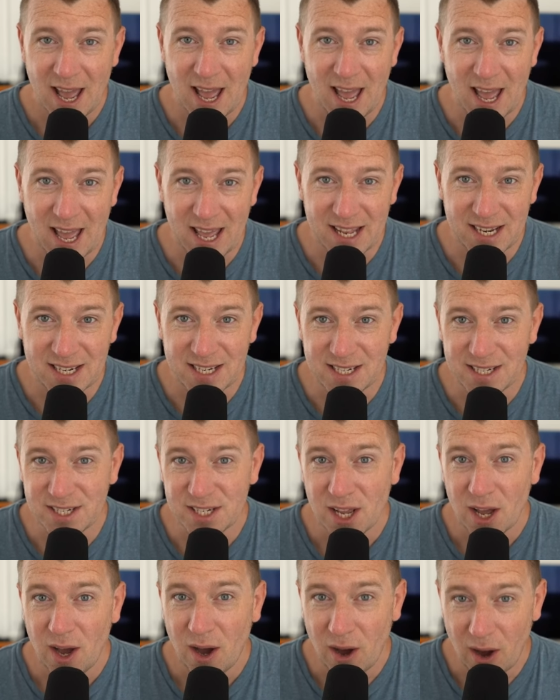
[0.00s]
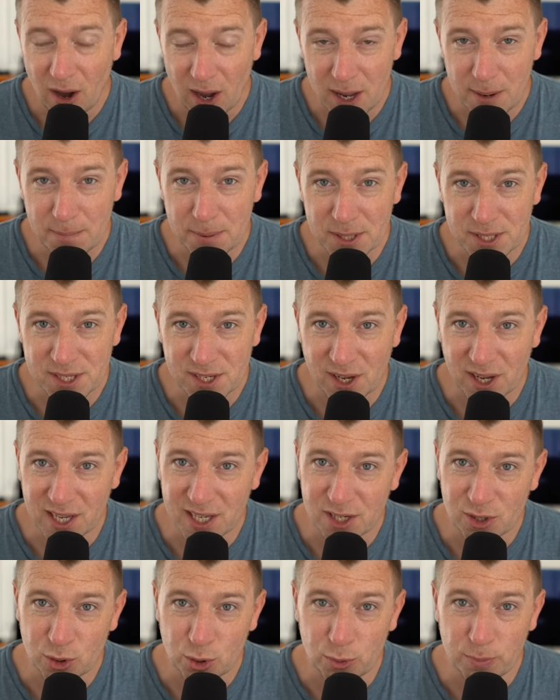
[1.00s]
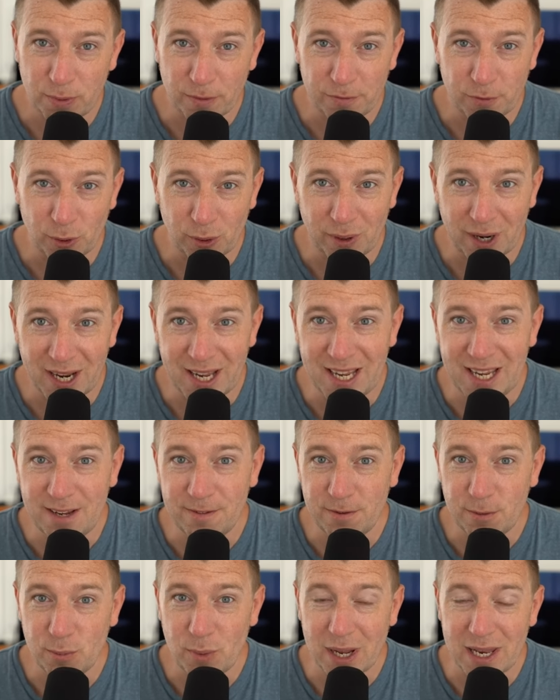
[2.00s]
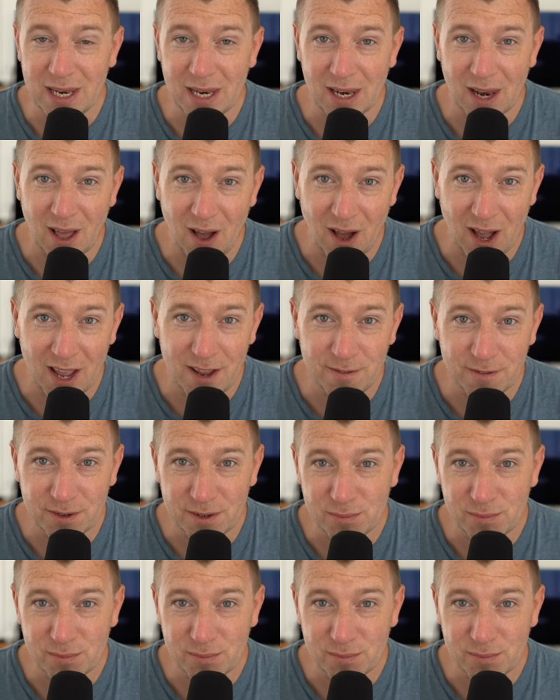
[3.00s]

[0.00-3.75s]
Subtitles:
and Hypercycle before it even went live.